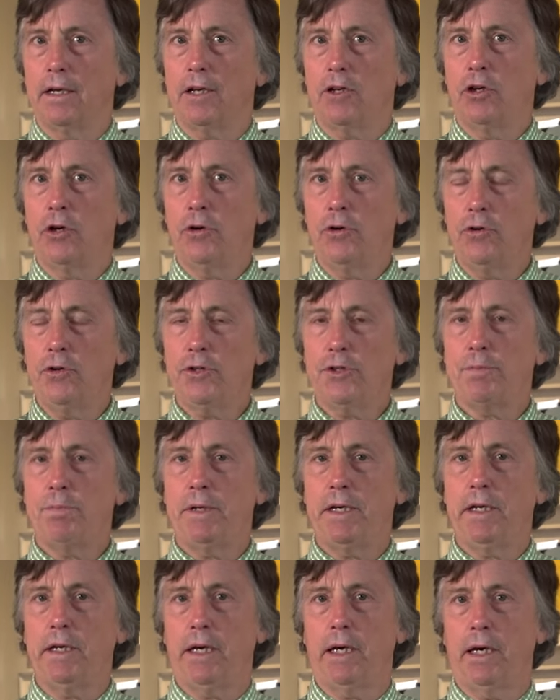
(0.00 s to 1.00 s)
Koons
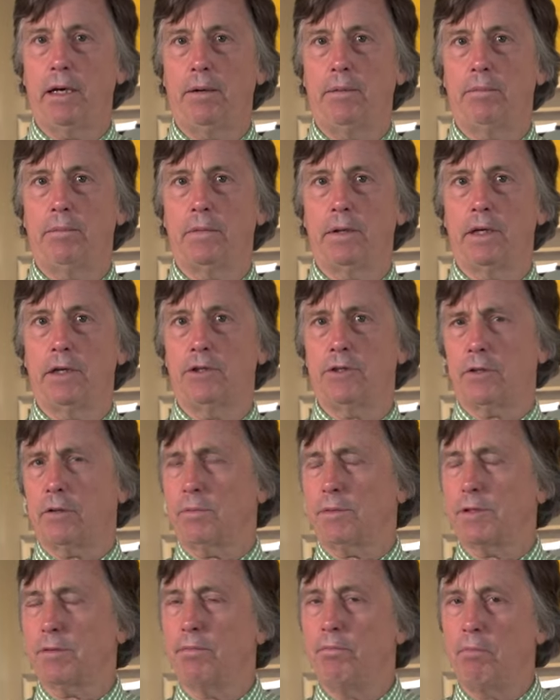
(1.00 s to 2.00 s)
became, in
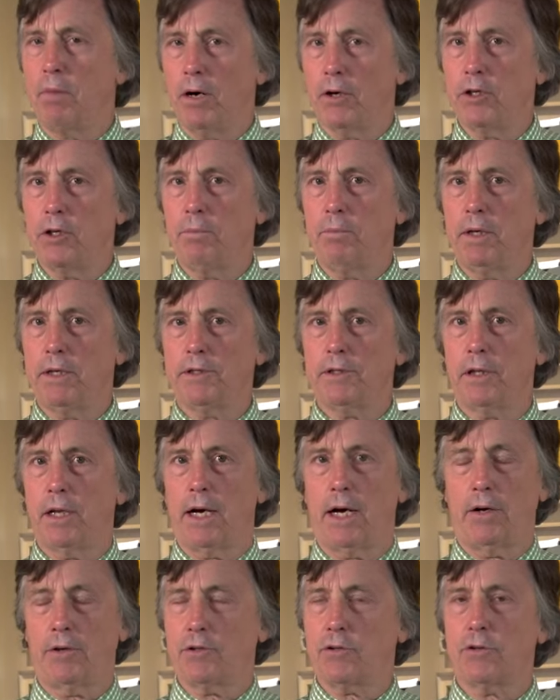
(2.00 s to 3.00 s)
terms of monumental
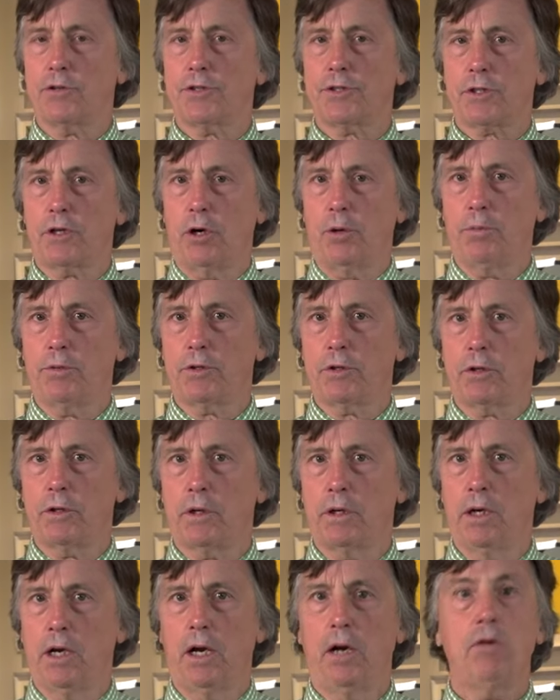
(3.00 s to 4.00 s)
outdoor
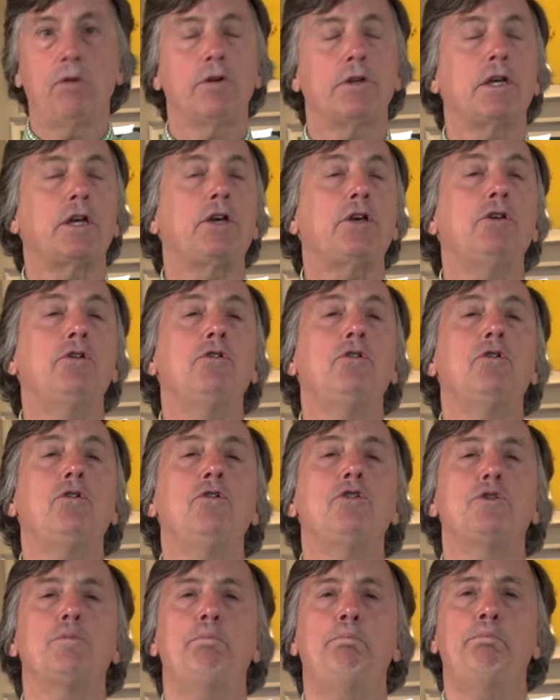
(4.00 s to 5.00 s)
sculpture, with a
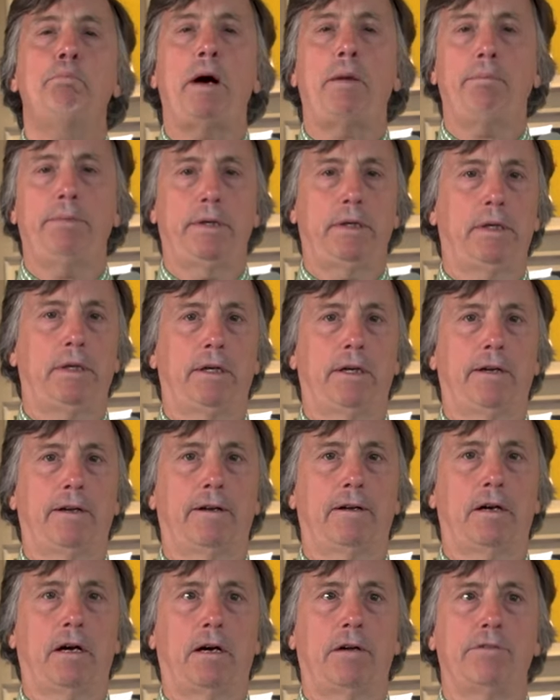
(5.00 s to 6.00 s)
huge puppy
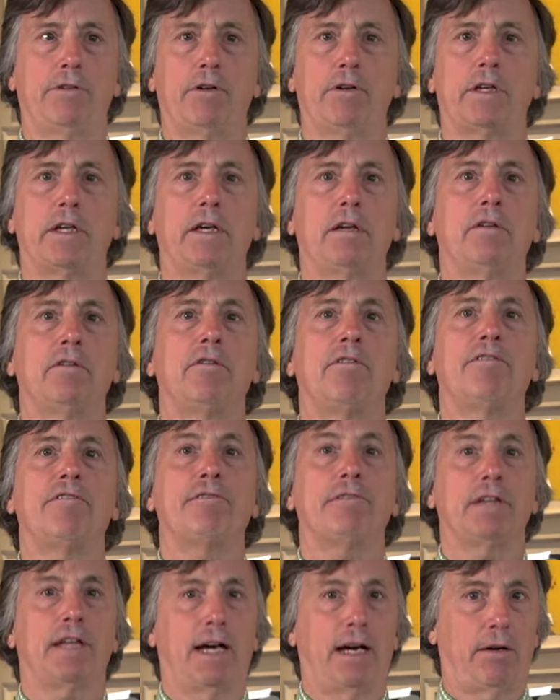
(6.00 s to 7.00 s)
covered in
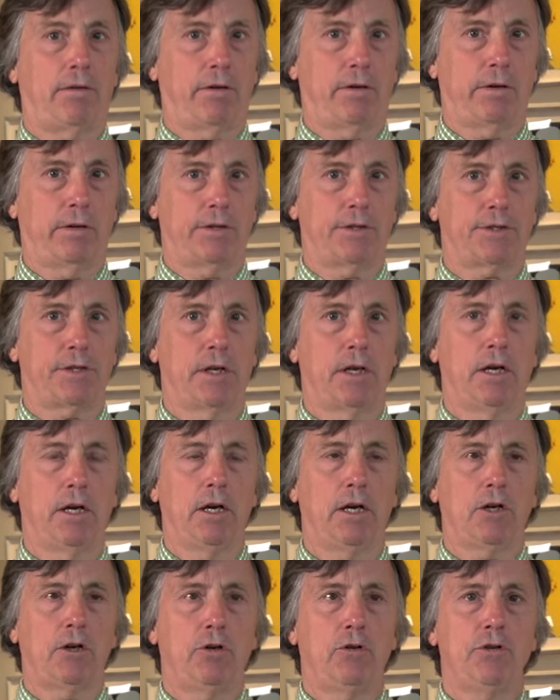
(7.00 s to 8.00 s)
flowers,
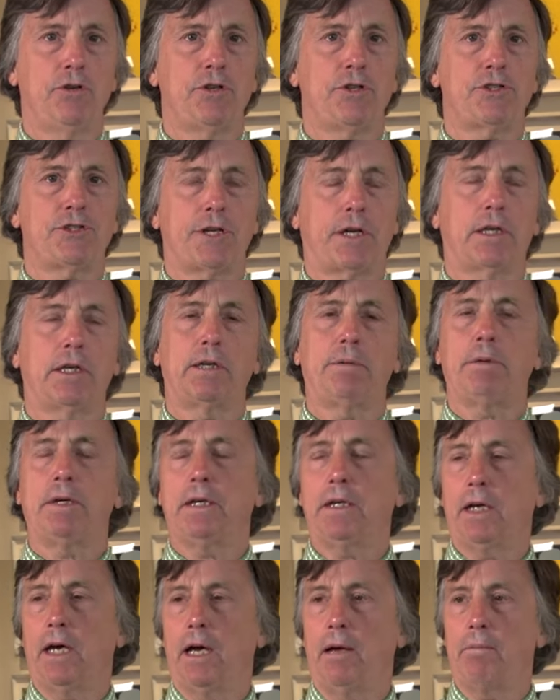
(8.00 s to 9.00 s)
Koons suddenly
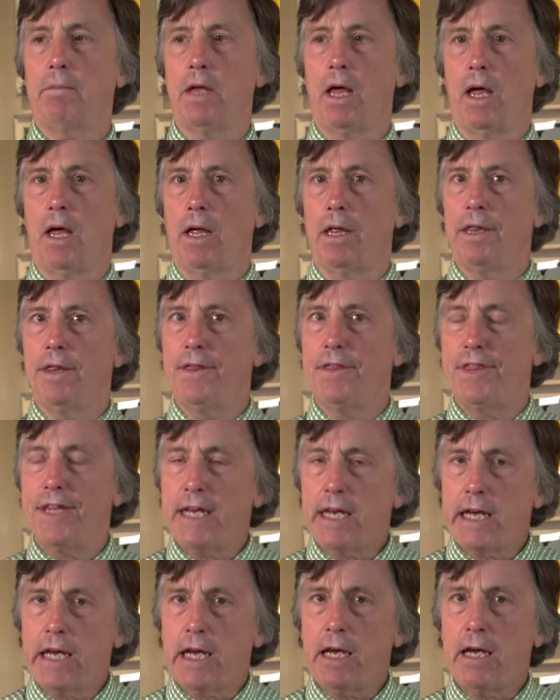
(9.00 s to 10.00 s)
became
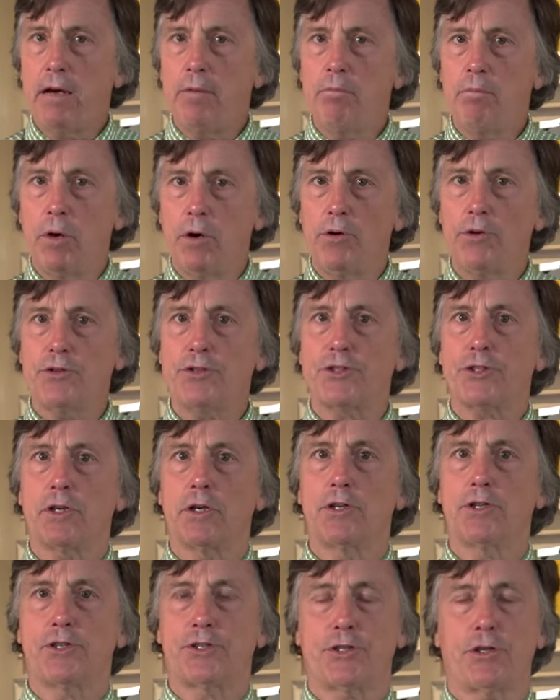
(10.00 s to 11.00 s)
the most
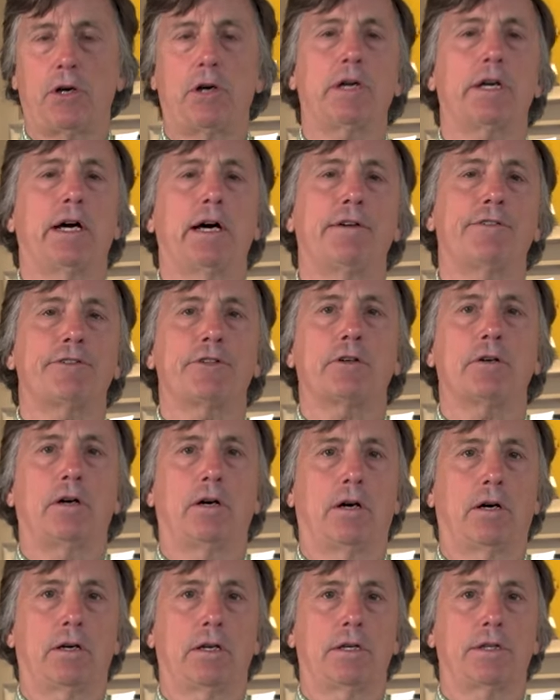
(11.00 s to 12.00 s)
sought after
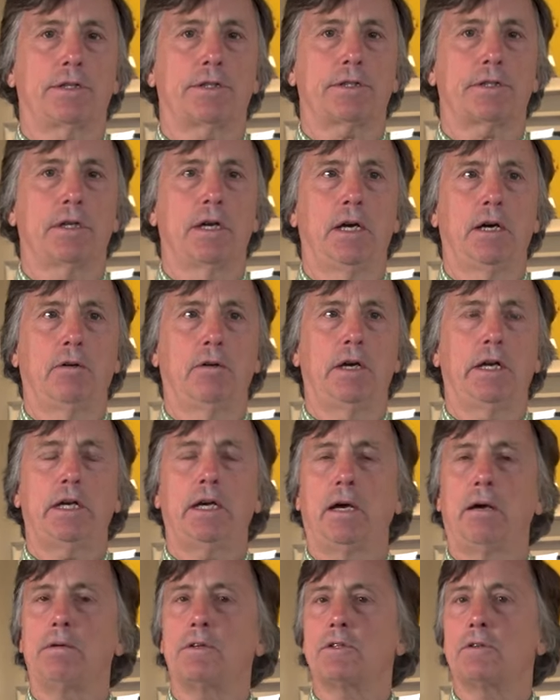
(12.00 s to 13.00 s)
artist when it
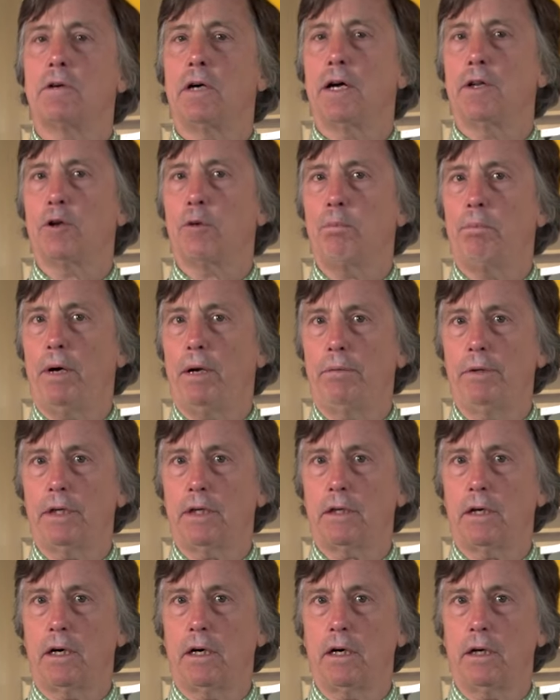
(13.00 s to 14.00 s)
came to either
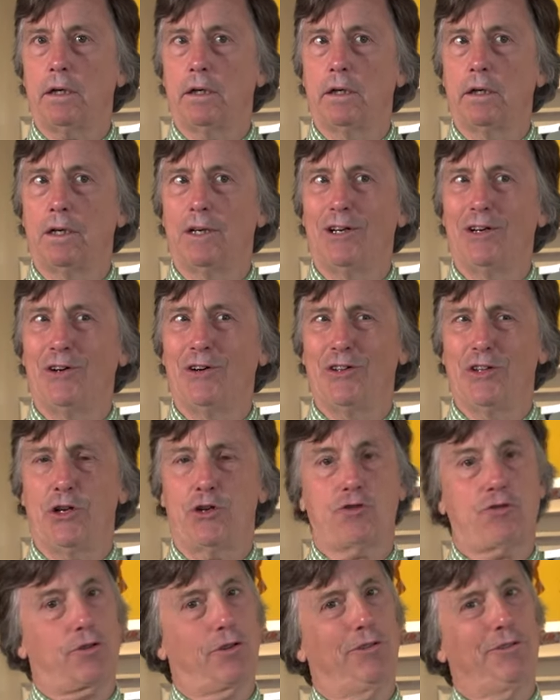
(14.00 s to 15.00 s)
public art were the
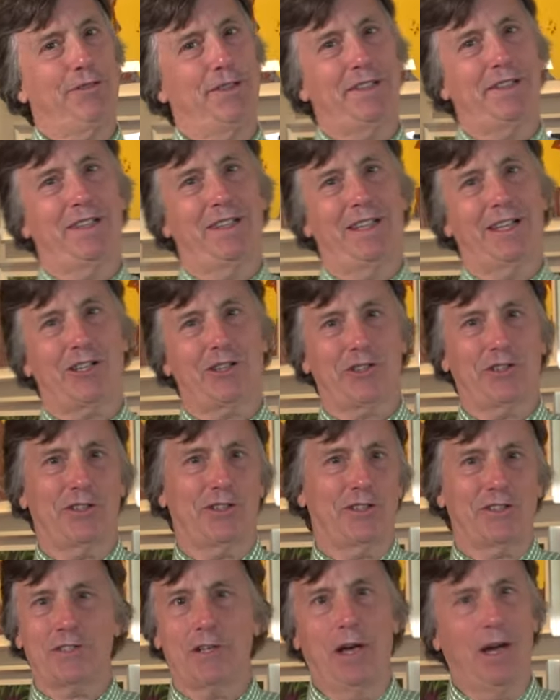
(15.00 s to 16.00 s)
trophy
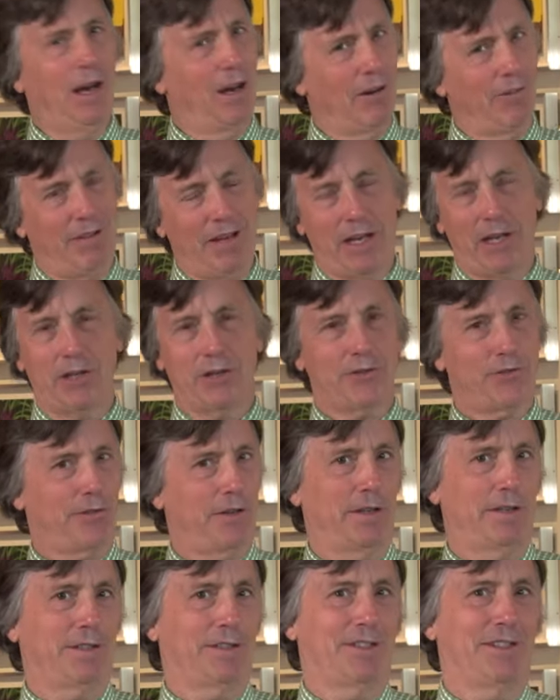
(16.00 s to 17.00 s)
collections of hedge
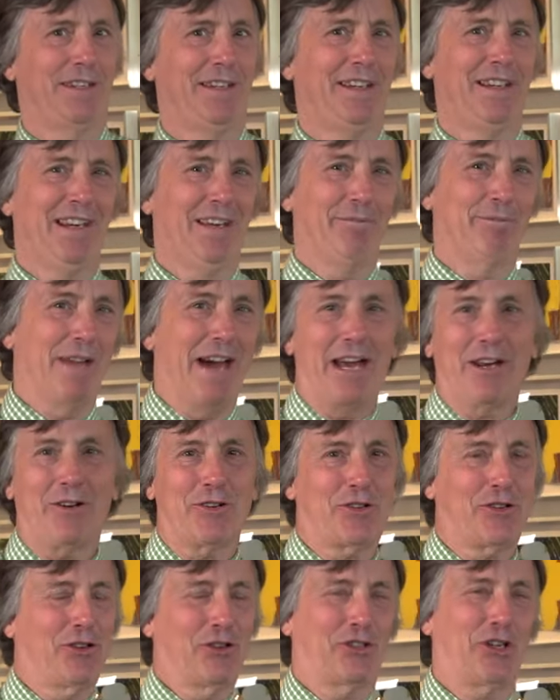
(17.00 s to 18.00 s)
funds
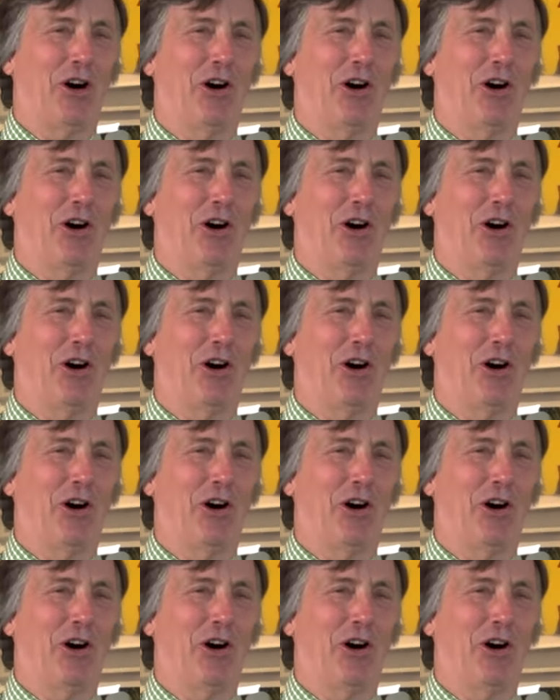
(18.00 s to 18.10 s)
managers